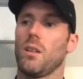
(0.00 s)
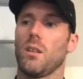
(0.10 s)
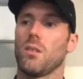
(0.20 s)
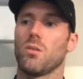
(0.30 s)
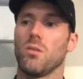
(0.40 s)

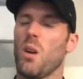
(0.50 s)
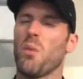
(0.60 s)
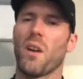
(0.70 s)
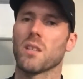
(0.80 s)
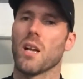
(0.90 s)
So little
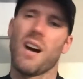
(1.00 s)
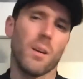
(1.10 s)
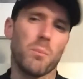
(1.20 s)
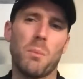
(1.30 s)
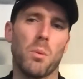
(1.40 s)
things like that,
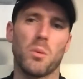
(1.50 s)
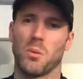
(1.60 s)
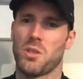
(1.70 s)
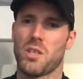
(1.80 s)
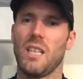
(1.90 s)
like, people
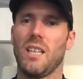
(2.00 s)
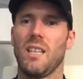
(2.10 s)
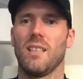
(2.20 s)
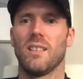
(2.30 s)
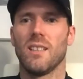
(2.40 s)
don't see,
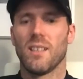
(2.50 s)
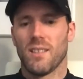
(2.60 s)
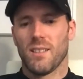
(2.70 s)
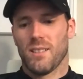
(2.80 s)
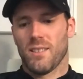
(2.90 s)
and
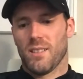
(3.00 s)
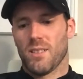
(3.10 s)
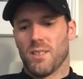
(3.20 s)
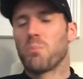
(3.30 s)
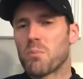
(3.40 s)

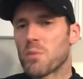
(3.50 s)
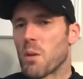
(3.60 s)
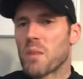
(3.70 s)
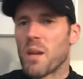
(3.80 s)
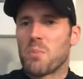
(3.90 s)

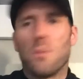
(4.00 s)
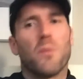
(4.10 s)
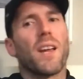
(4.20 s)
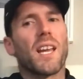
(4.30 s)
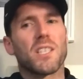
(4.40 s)
sometimes people
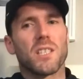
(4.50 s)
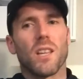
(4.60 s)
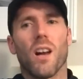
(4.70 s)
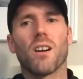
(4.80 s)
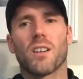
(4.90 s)
think it's
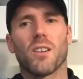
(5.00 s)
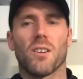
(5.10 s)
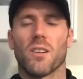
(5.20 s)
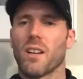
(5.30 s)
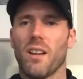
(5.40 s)
luck,
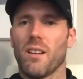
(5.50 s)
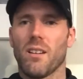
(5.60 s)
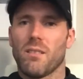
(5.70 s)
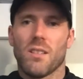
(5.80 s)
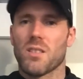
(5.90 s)
or
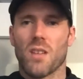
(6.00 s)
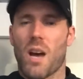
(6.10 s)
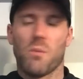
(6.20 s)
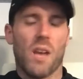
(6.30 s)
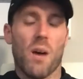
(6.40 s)
it's
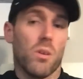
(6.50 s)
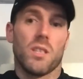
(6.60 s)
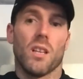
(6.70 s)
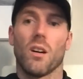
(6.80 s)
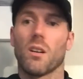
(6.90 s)
not. That
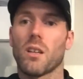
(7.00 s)
wasn't luck.